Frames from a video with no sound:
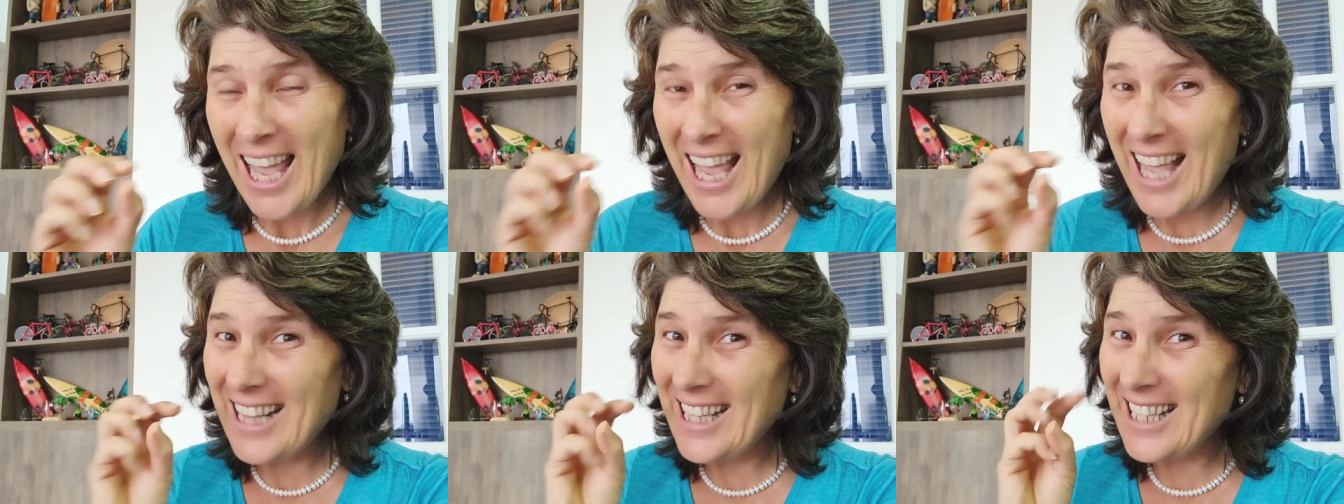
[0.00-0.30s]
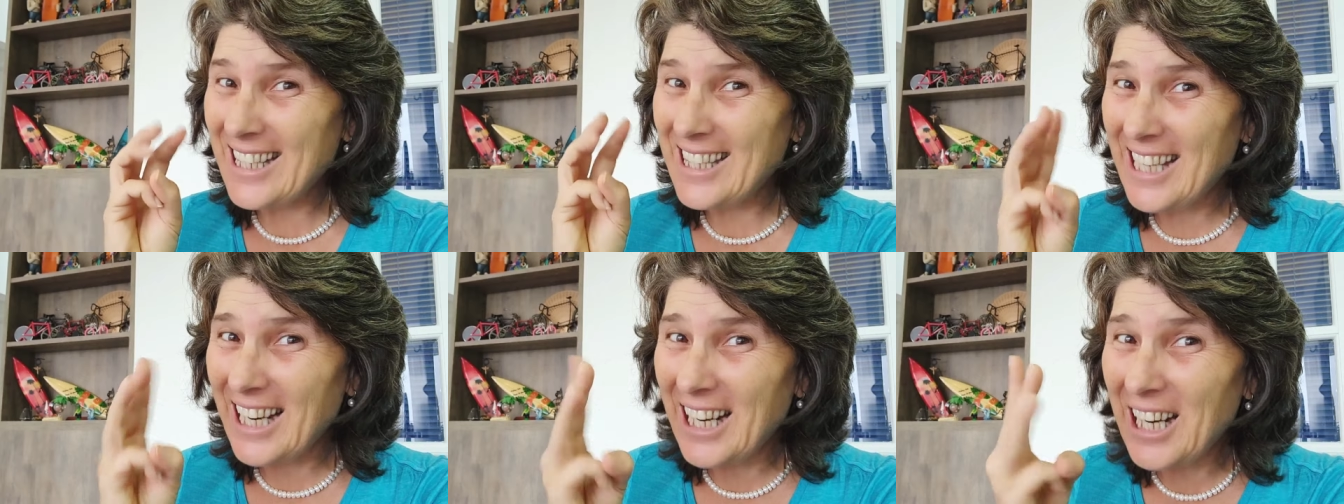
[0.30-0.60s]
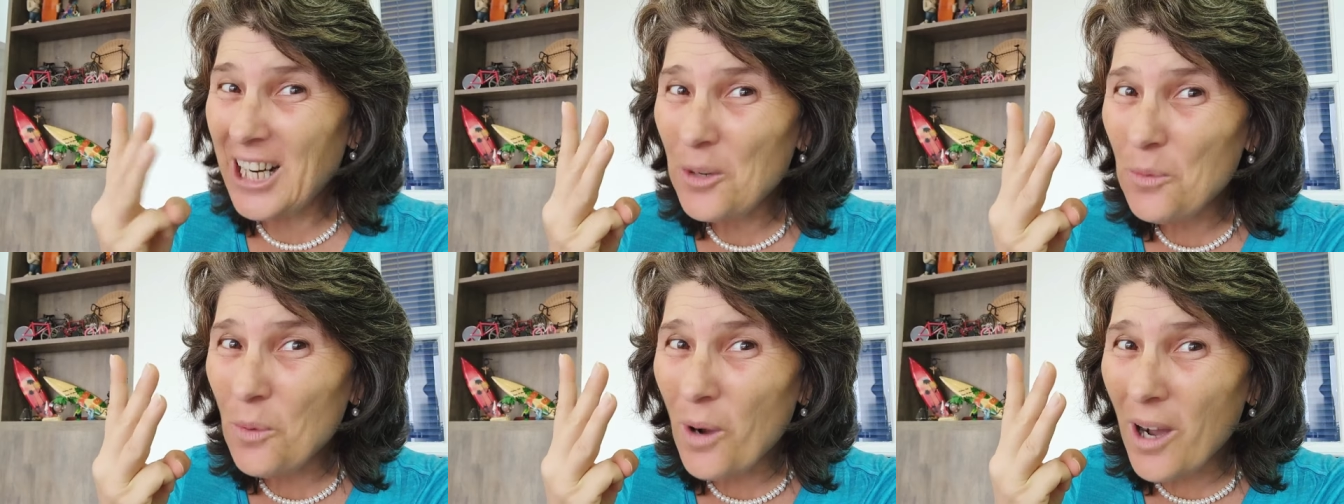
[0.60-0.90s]
And the
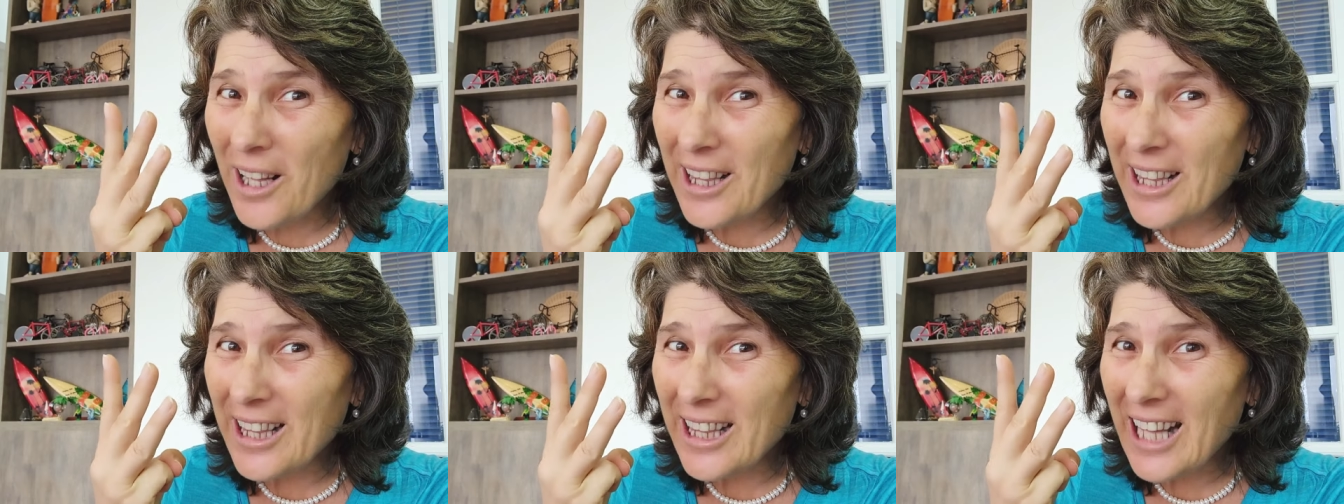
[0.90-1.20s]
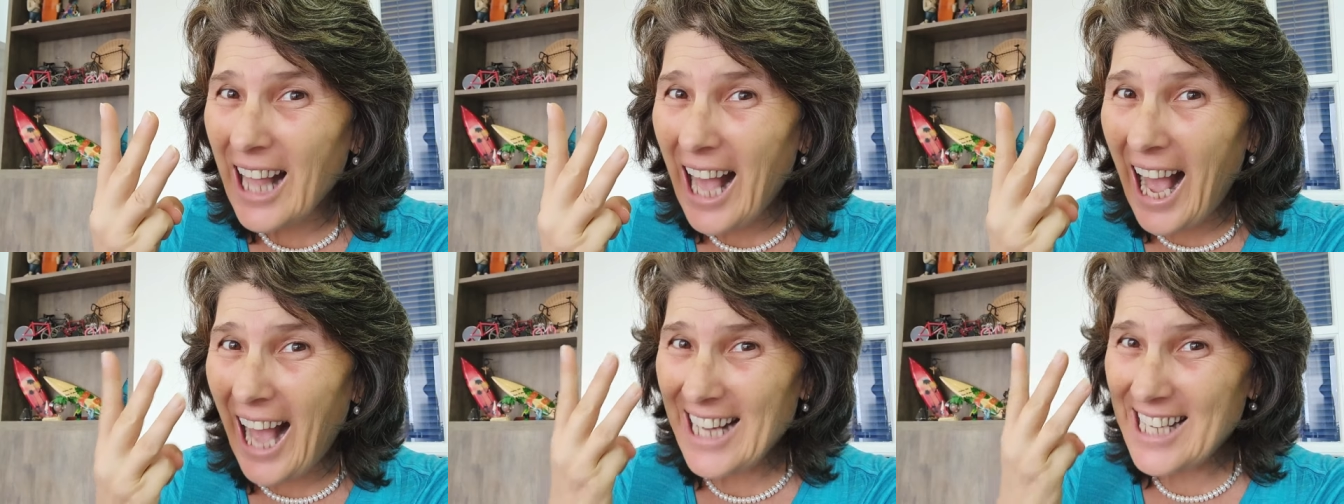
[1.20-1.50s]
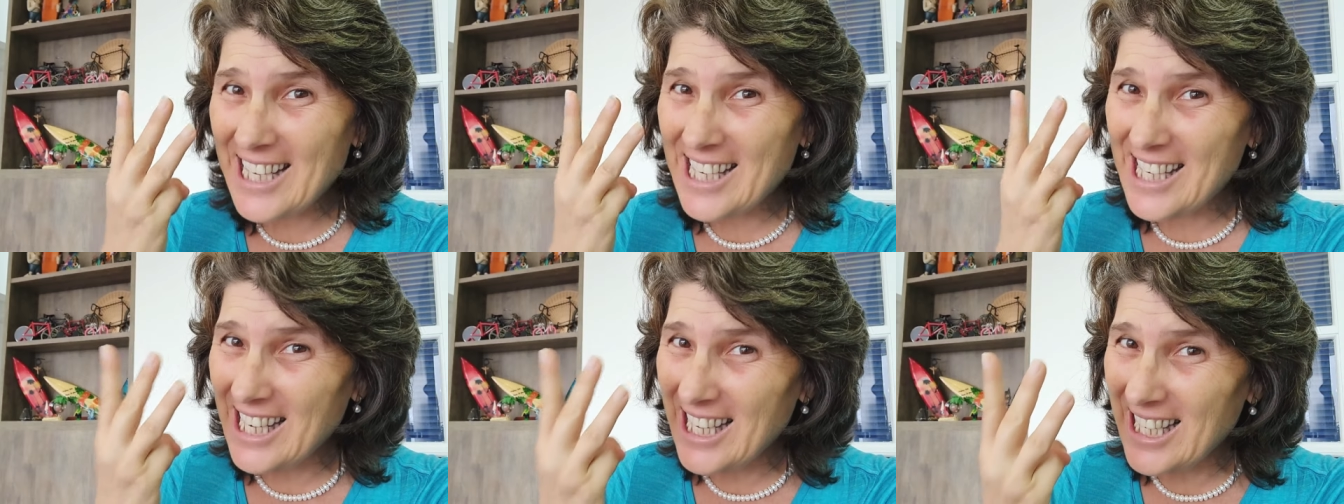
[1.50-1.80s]
third one I
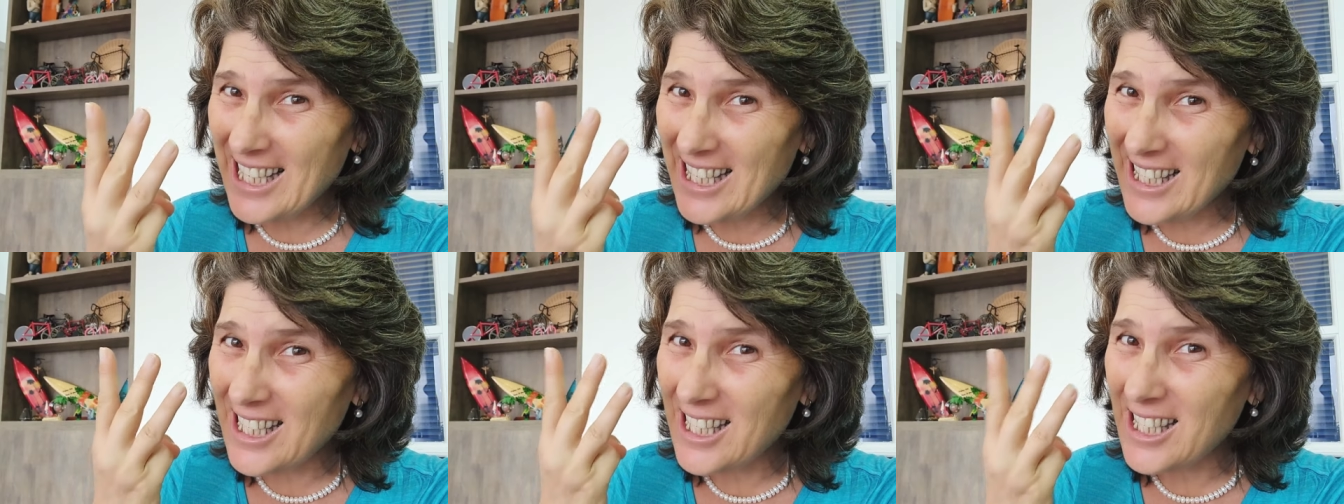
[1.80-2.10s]
just